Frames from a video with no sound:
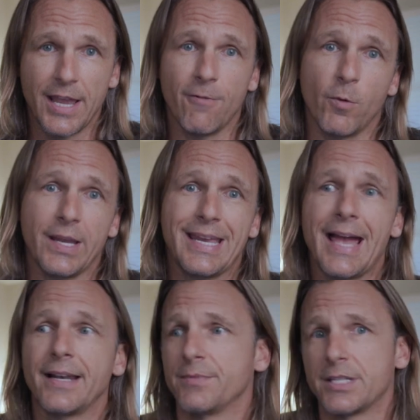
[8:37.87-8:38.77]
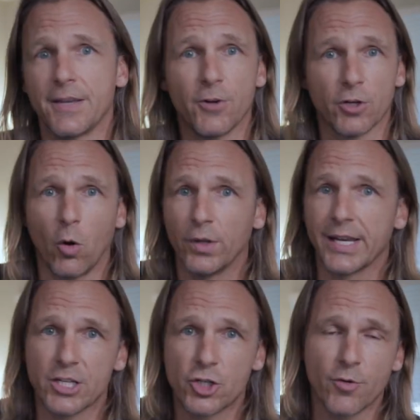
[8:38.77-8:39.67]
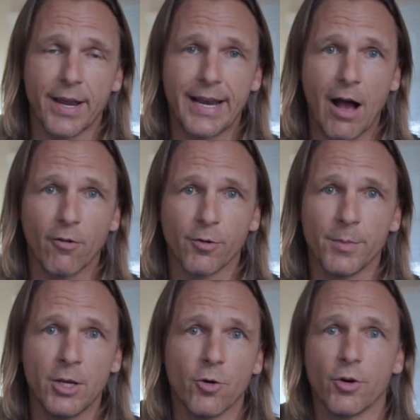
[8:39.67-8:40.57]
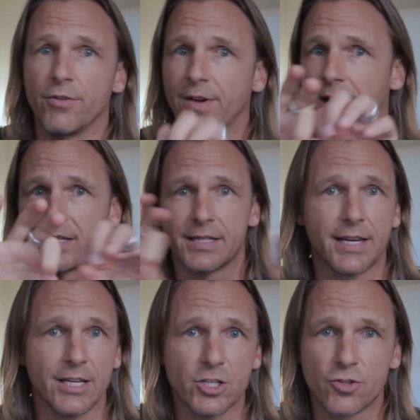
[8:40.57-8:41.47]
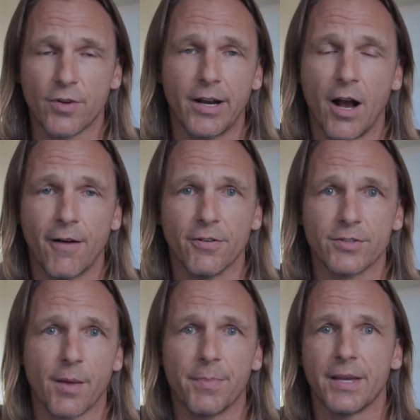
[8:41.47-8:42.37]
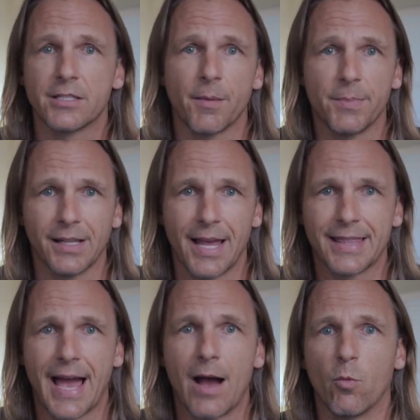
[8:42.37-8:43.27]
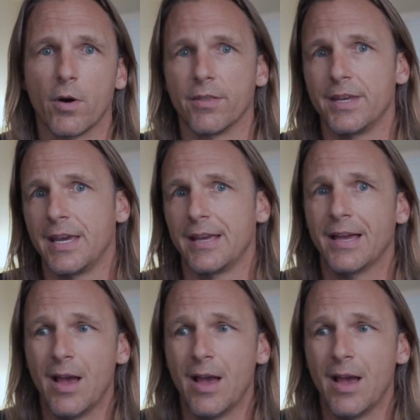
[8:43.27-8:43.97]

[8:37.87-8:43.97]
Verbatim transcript: If we get, see if you're holding it straight out from you or you've got it sticking straight off of something, something like that where the